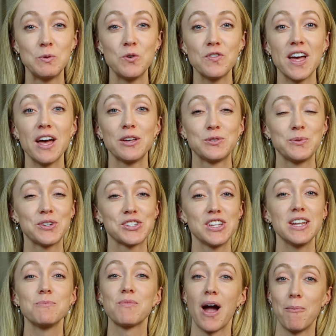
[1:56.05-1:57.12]
movement. As we were
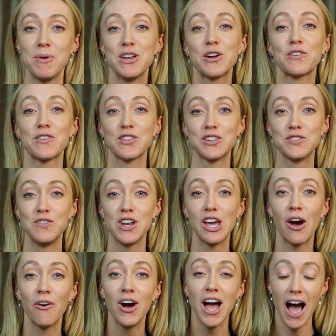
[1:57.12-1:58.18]
sitting prepping here for this
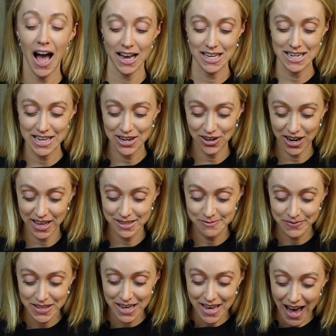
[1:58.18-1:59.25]
video, I can hear it.
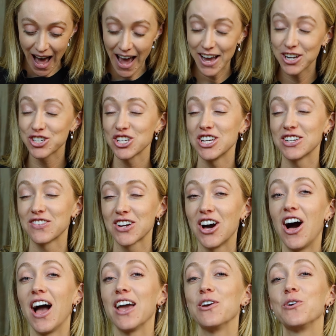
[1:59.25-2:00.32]
I actually have a
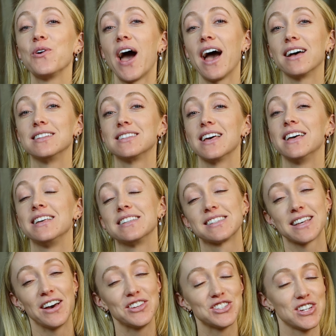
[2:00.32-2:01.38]
client who has a
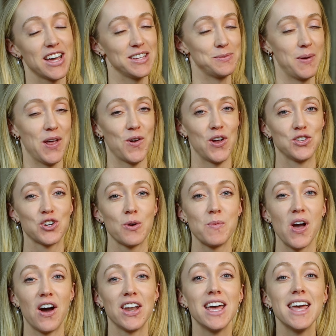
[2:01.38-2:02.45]
skeletonized Panerai
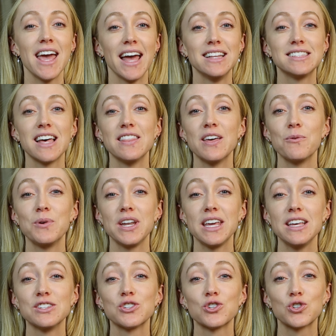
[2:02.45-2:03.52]
tourbillon and said that when
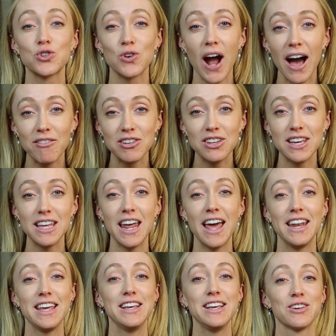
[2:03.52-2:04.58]
he's traveling
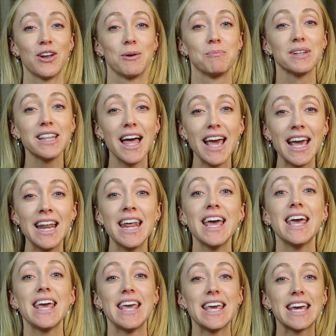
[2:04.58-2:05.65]
and on a plane,
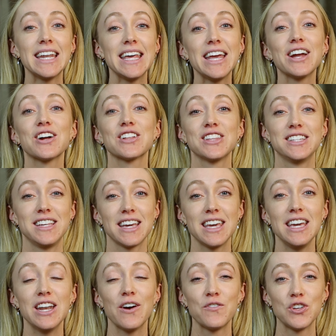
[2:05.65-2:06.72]
he can hear the
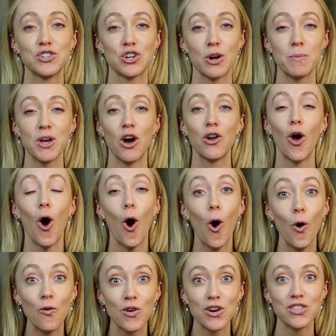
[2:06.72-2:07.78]
ticking of the tourbillon
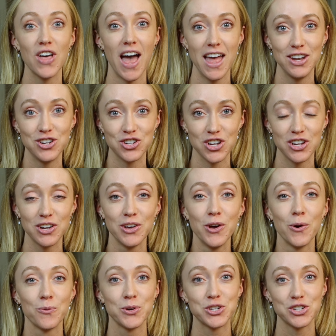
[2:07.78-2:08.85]
over the engine,
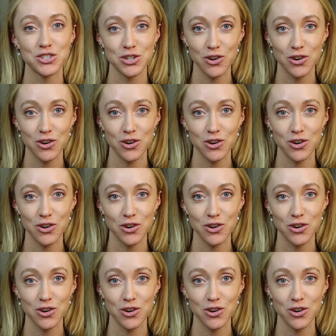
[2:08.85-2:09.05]
which is